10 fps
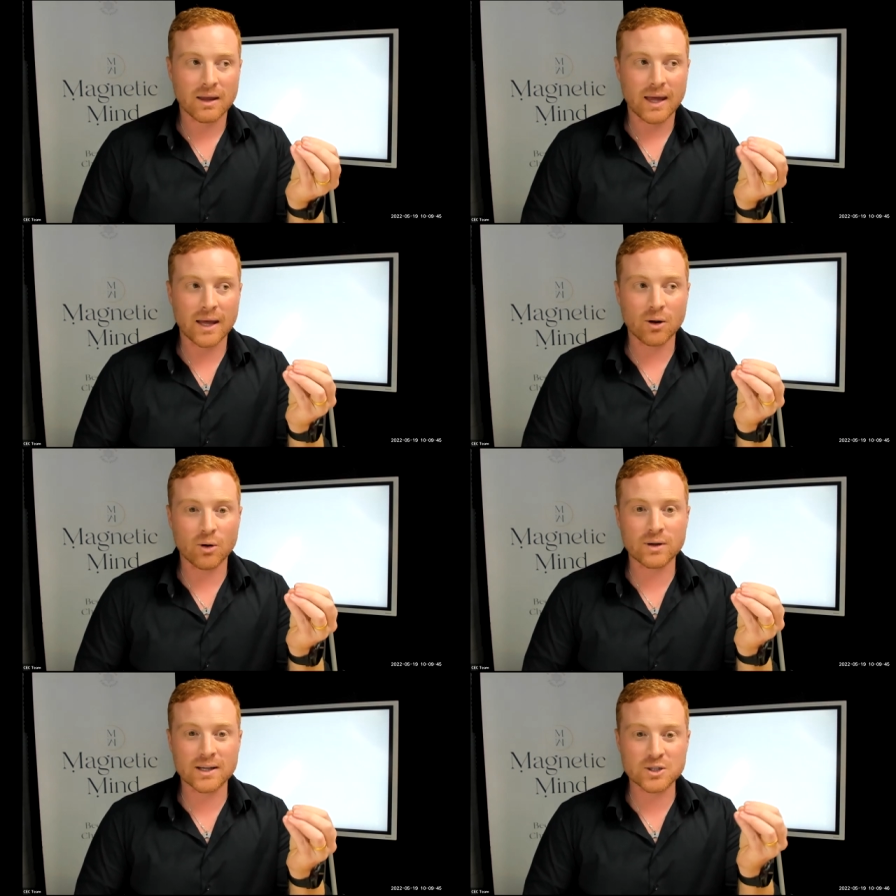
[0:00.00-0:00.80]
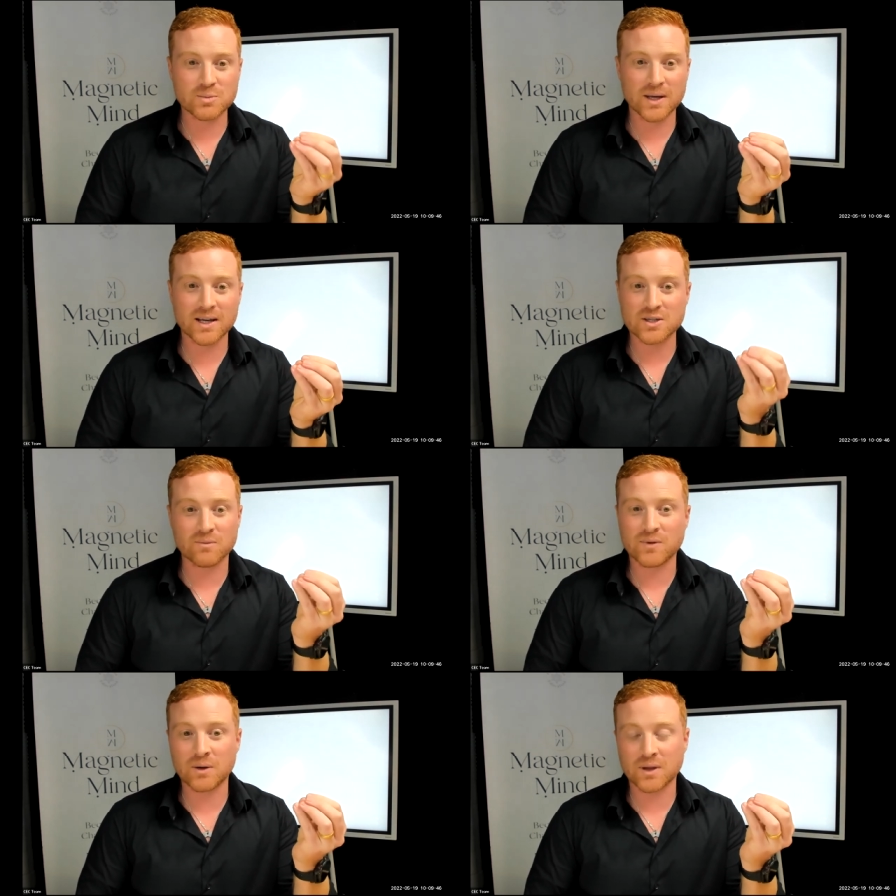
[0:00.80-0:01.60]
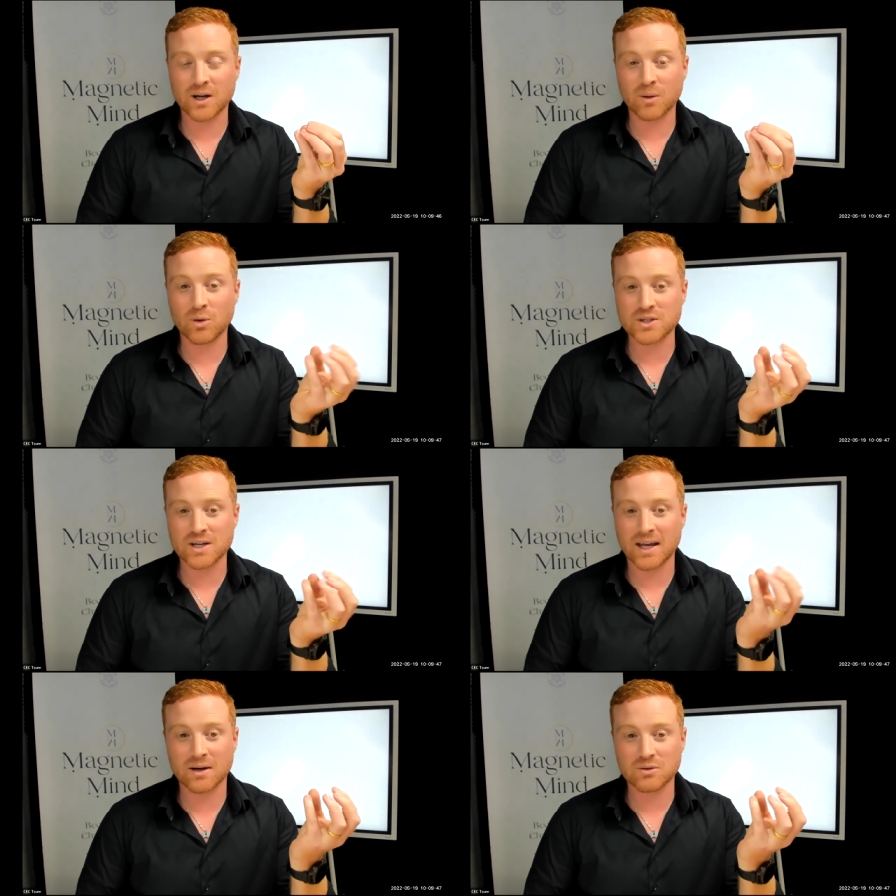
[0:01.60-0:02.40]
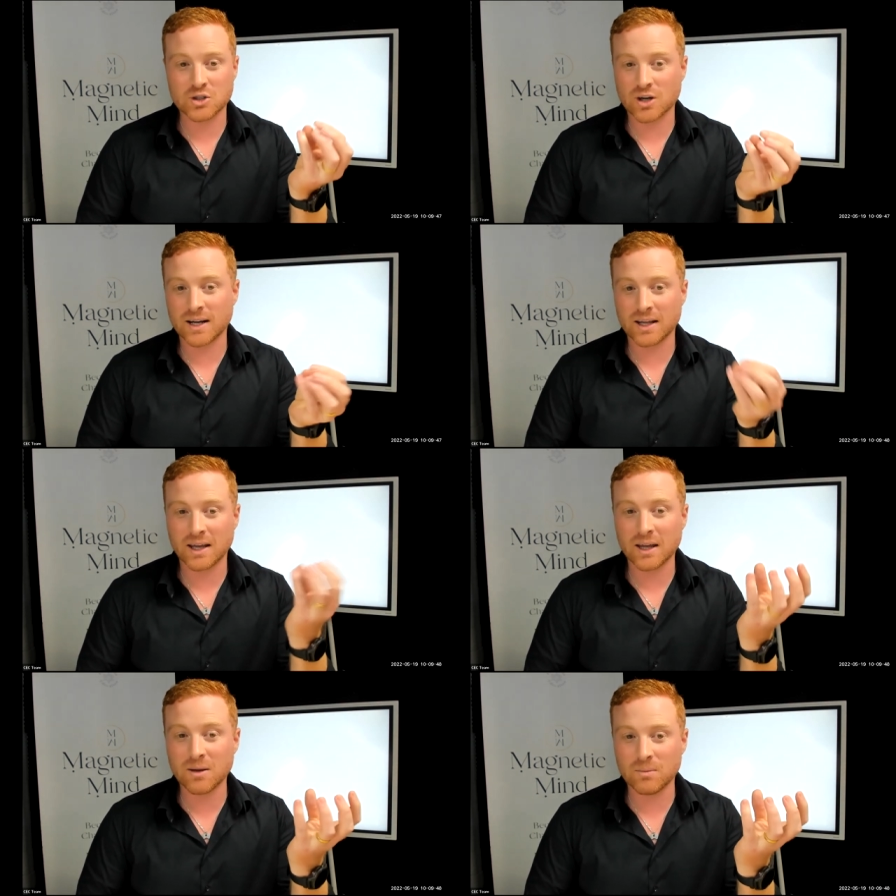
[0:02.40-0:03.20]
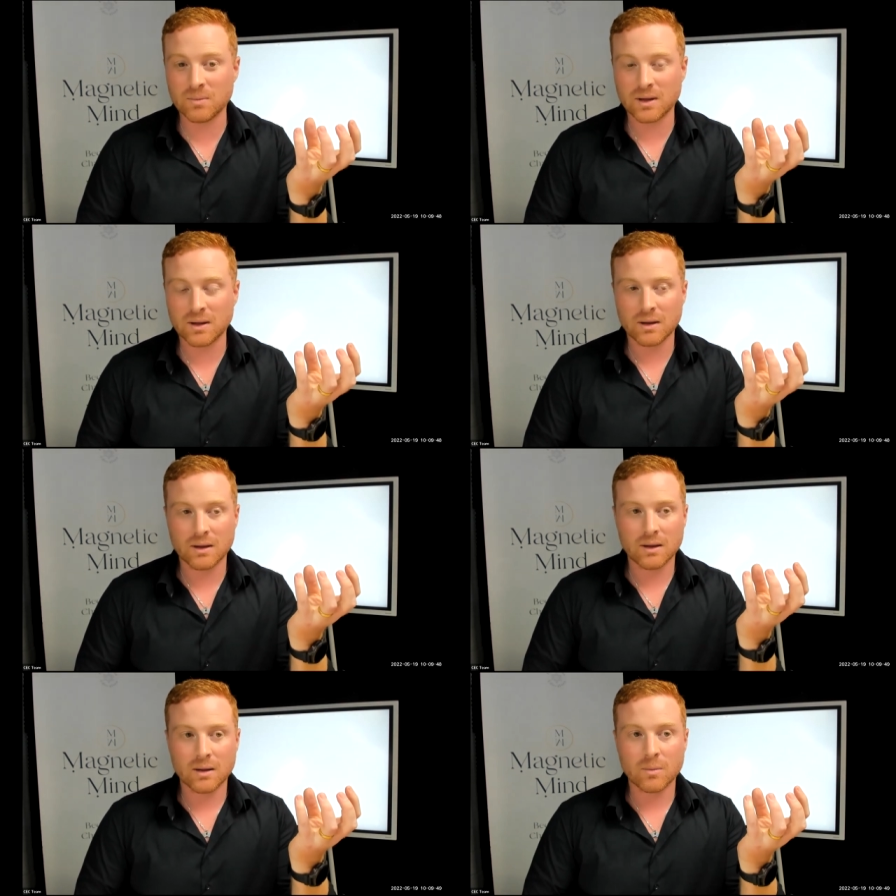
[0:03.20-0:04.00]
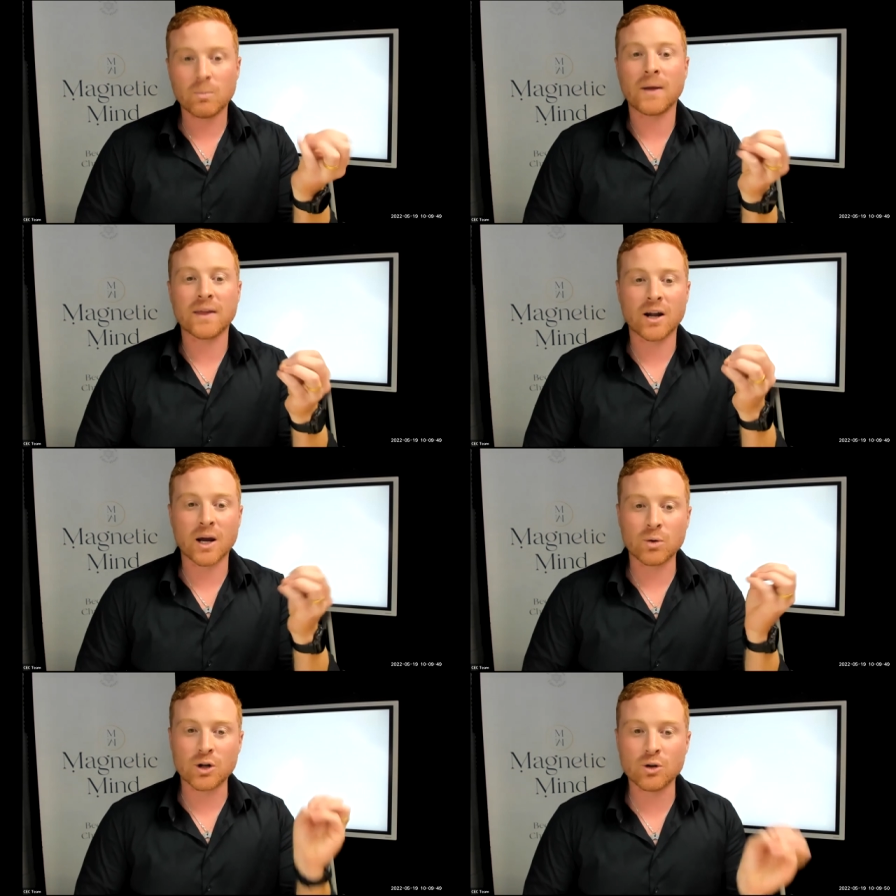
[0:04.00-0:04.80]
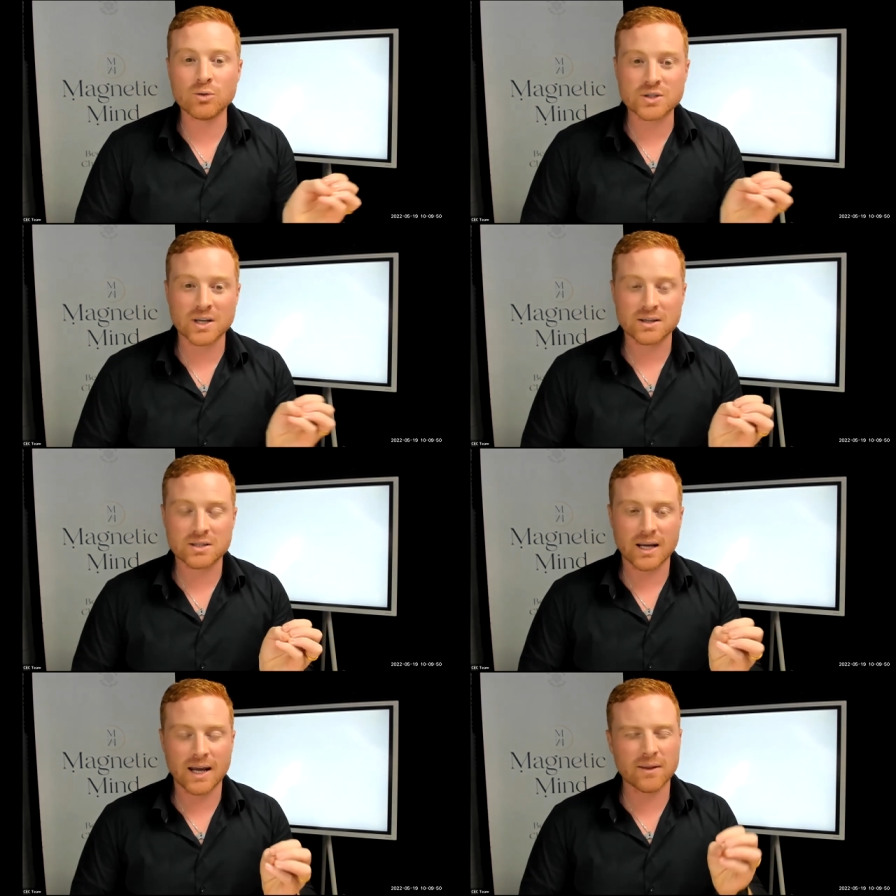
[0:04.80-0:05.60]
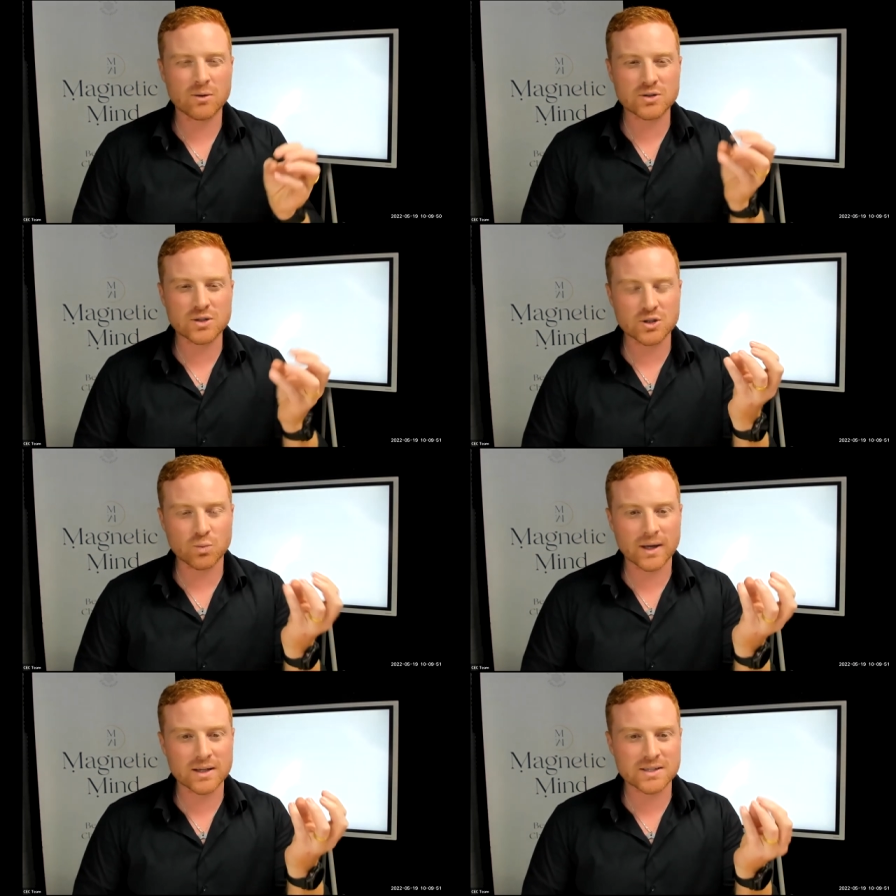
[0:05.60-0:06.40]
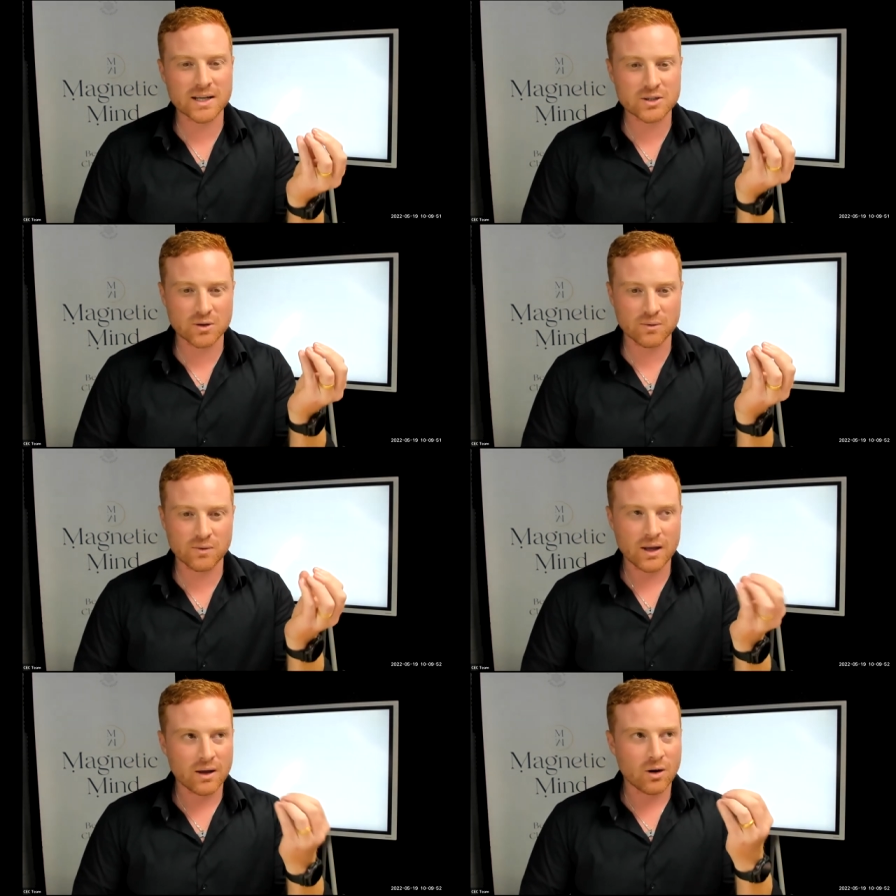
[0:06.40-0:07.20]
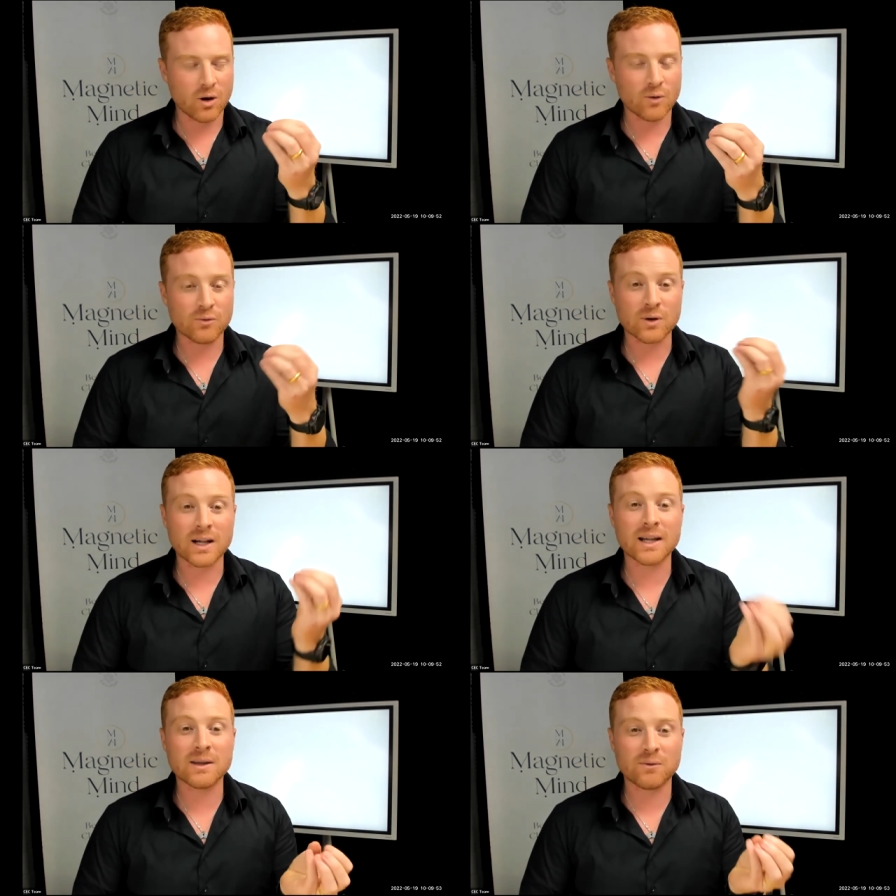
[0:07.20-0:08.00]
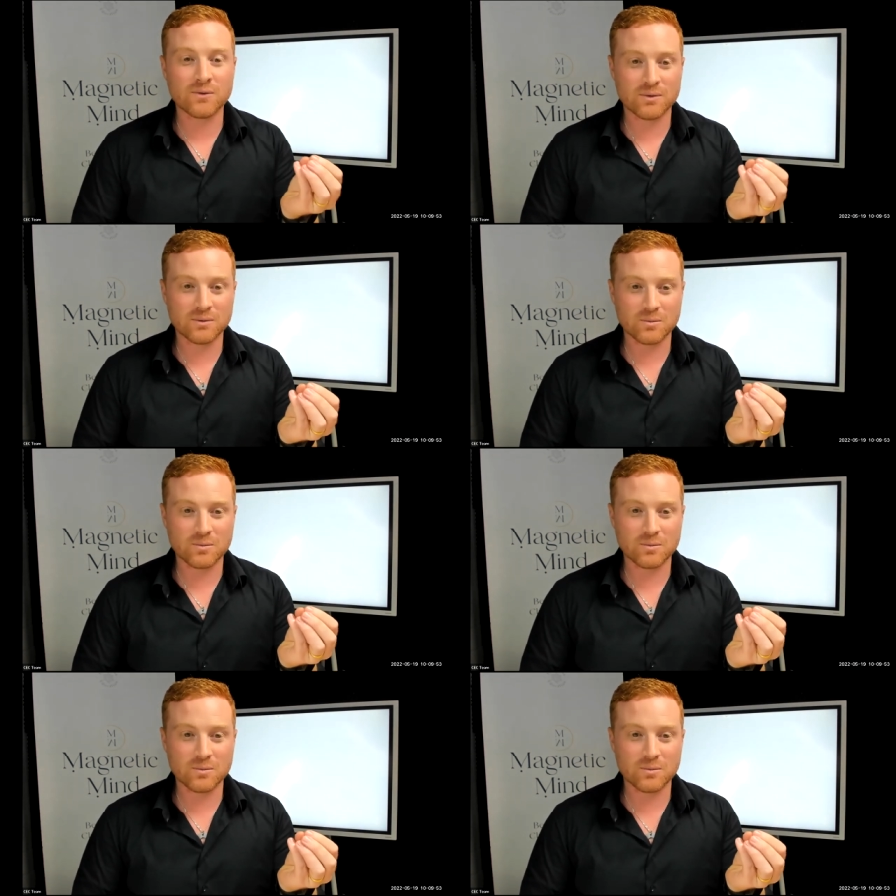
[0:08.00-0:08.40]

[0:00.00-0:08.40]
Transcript: and only as big as it felt that I wasn't outshining him, but then I would lose it. And there was this weird sense of relief